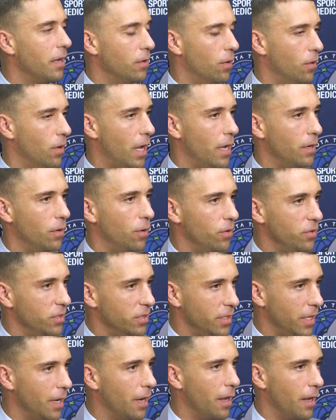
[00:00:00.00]
I know what you're
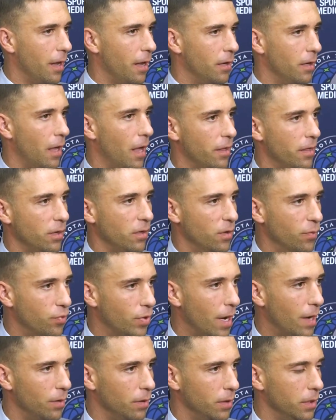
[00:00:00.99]
saying, and I think you're
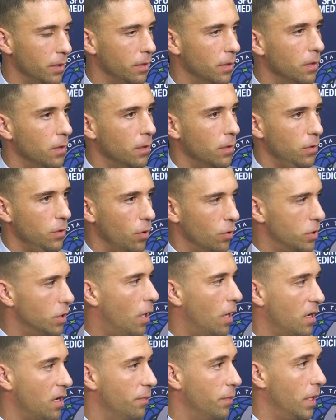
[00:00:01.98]
probably, you know,
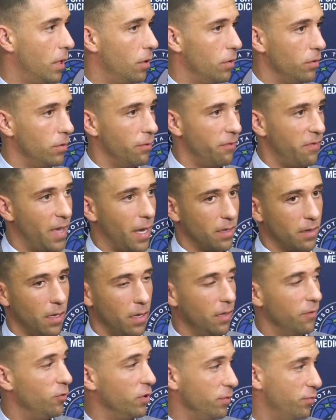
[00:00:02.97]
talking about the fact
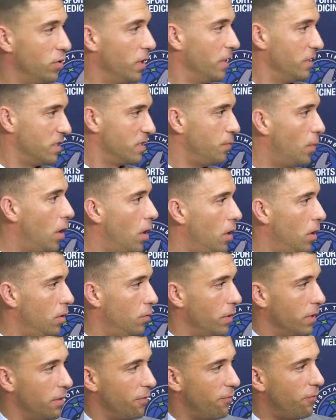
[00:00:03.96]
that if we play
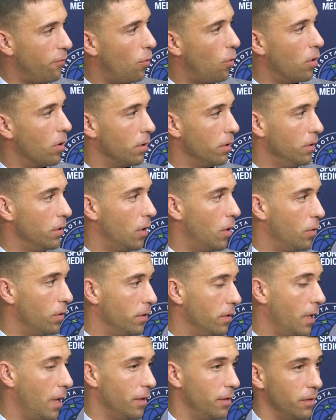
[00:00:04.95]
small at the four, you know,
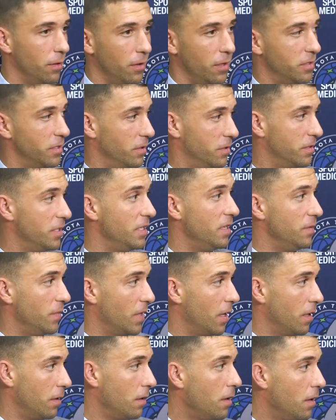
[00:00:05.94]
and it's a team
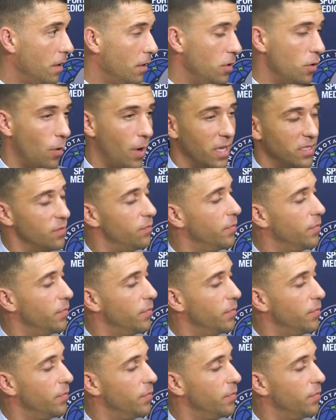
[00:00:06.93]
that, you know, has